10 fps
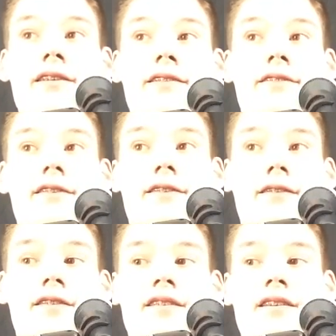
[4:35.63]
T,
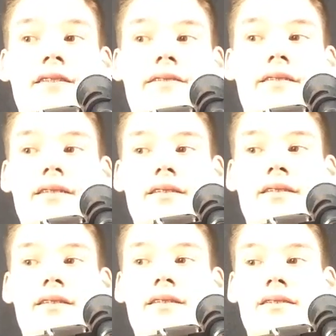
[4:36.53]
T,
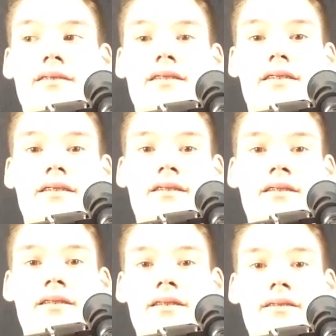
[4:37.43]
T,
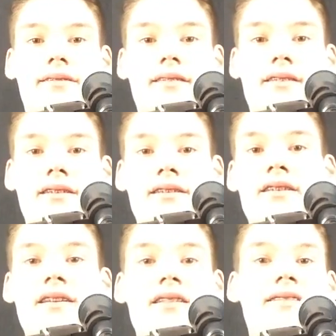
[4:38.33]
T,
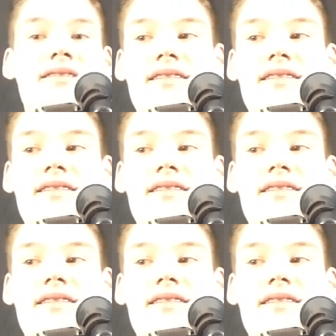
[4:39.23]
T.